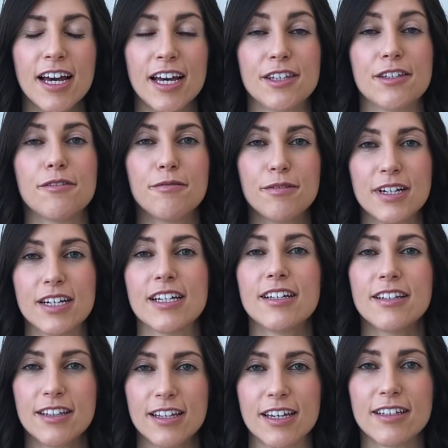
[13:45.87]
and you really
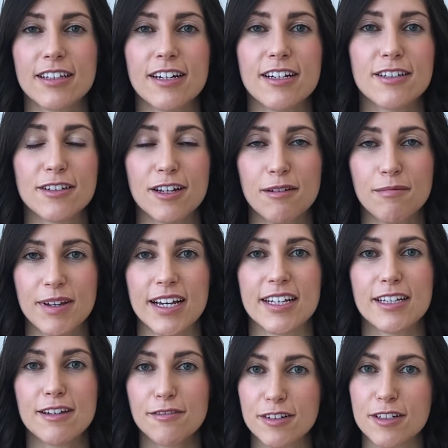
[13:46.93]
think that it's going to make a
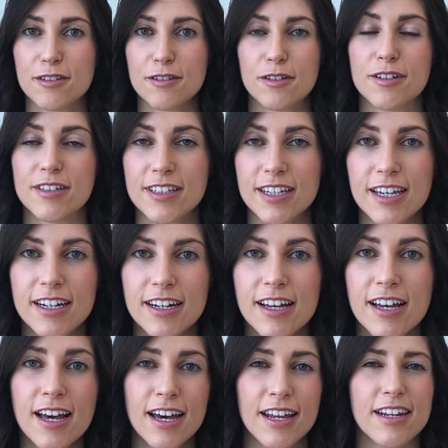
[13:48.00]
difference to your skin?
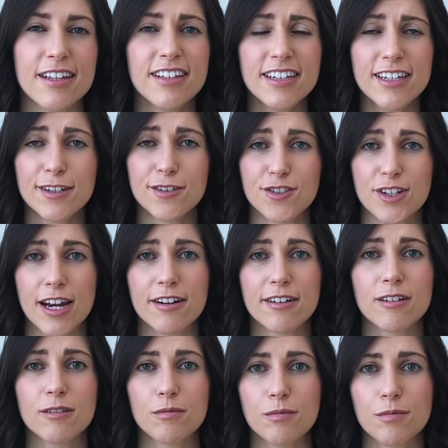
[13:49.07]
And I think in
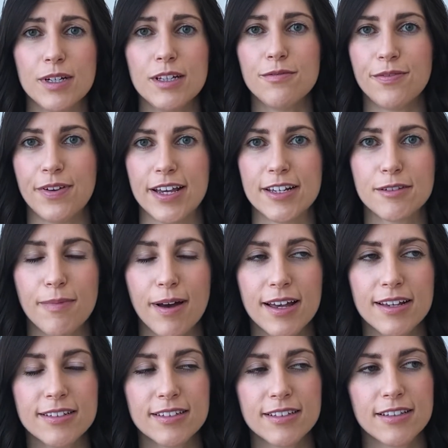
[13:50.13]
general with face
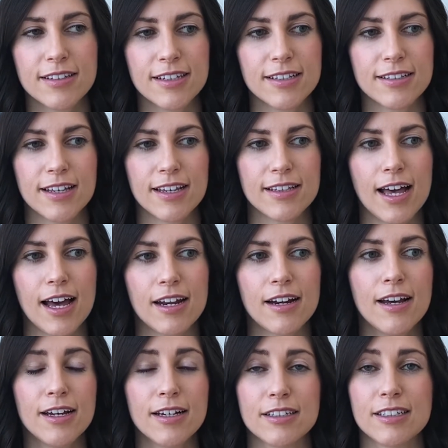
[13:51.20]
masks and things like that,
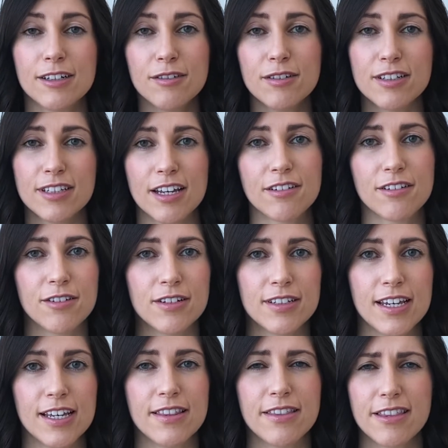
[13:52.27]
they don't stay in your
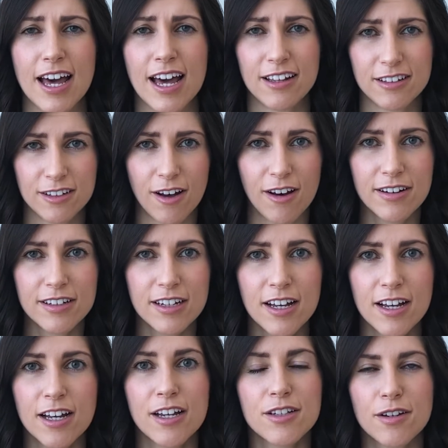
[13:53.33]
skin that long,
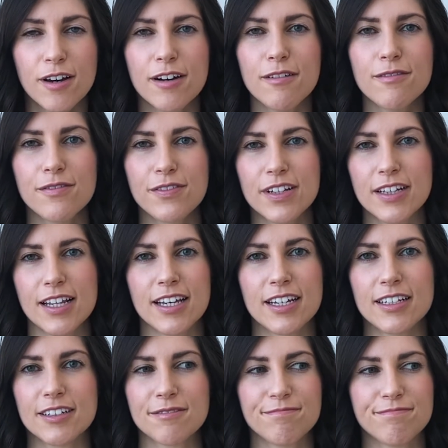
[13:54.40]
so I don't feel
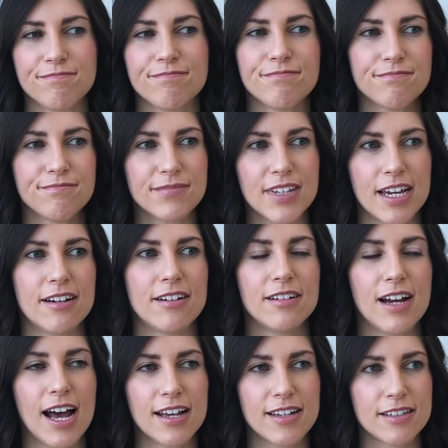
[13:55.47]
like they're
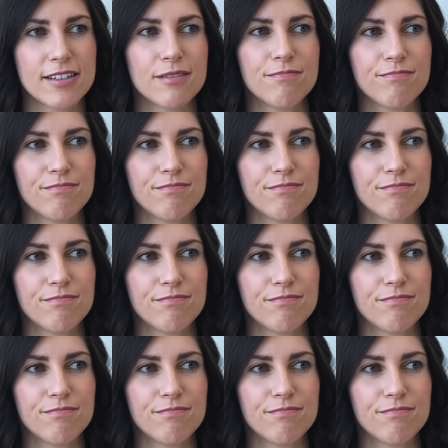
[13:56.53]
as